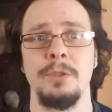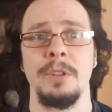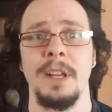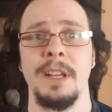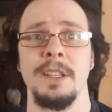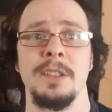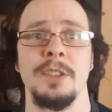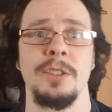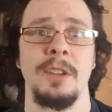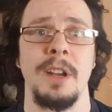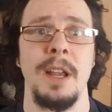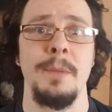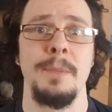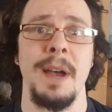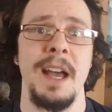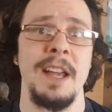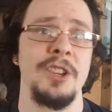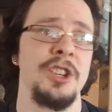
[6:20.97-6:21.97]
Please do like,
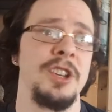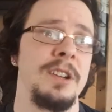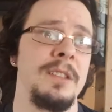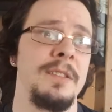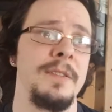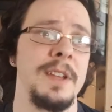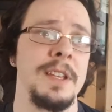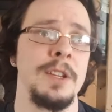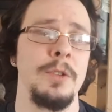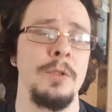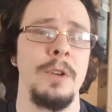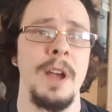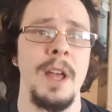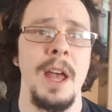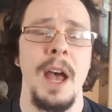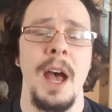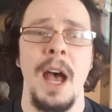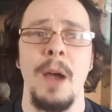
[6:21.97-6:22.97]
subscribe, and share the video,